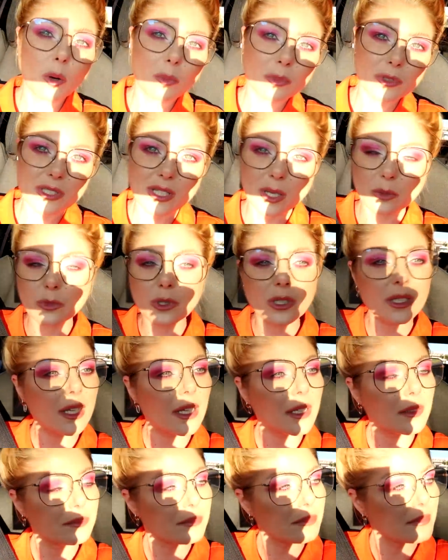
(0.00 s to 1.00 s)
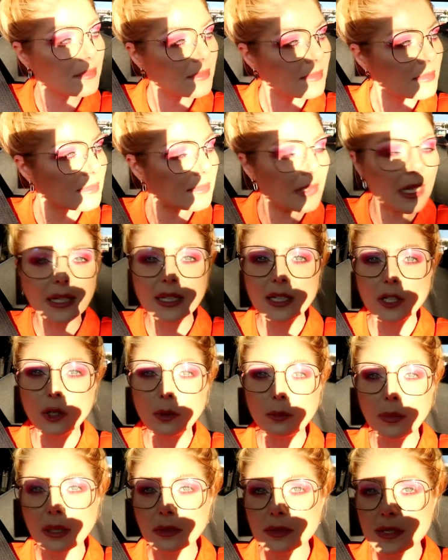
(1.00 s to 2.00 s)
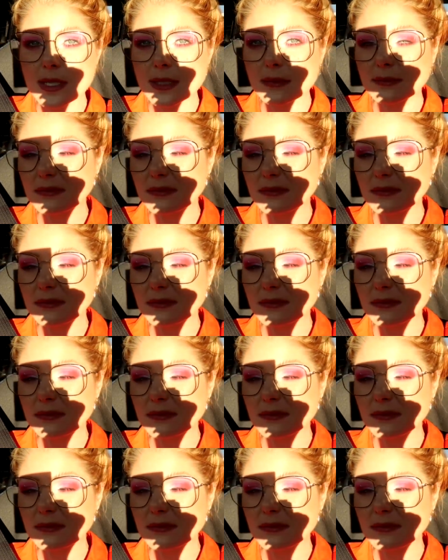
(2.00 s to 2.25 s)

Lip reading: almost done working. I need a new mouse.